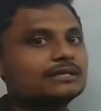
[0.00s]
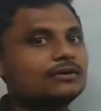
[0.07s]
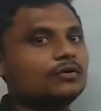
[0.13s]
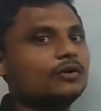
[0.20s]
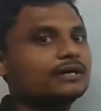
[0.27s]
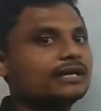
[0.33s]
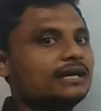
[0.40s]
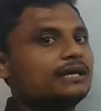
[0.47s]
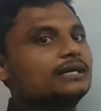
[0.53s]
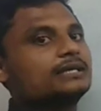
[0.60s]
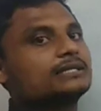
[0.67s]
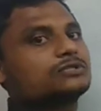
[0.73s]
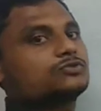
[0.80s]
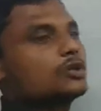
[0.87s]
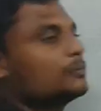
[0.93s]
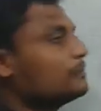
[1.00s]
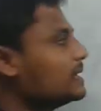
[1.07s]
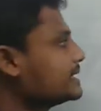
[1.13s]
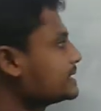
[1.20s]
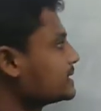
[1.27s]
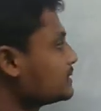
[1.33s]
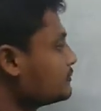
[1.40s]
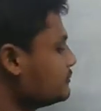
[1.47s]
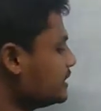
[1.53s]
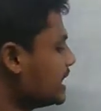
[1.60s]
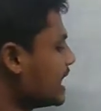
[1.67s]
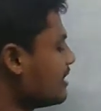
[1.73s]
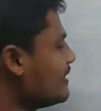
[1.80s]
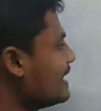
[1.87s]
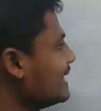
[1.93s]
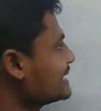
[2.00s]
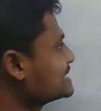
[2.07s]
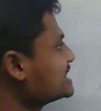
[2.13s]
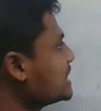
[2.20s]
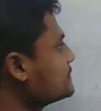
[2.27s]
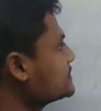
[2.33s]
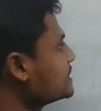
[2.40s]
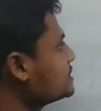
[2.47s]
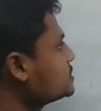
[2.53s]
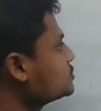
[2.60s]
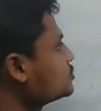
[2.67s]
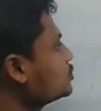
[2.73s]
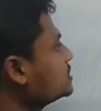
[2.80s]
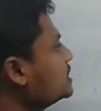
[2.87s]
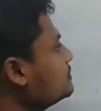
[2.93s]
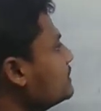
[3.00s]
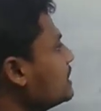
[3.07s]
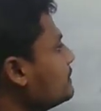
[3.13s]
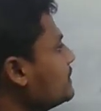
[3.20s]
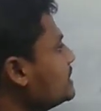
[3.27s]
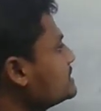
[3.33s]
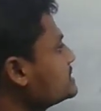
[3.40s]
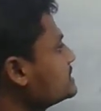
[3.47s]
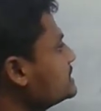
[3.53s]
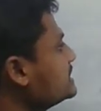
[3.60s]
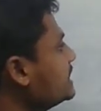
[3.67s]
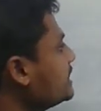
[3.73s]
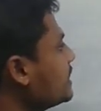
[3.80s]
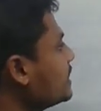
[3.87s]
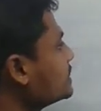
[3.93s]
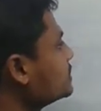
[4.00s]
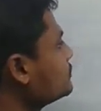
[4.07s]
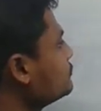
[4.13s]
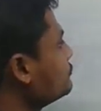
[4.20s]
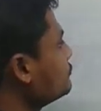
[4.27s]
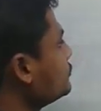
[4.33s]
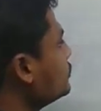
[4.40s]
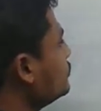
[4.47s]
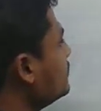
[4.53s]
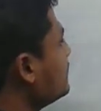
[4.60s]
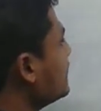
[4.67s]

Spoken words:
Okay, so but we have exceptions to the mammals. There are the few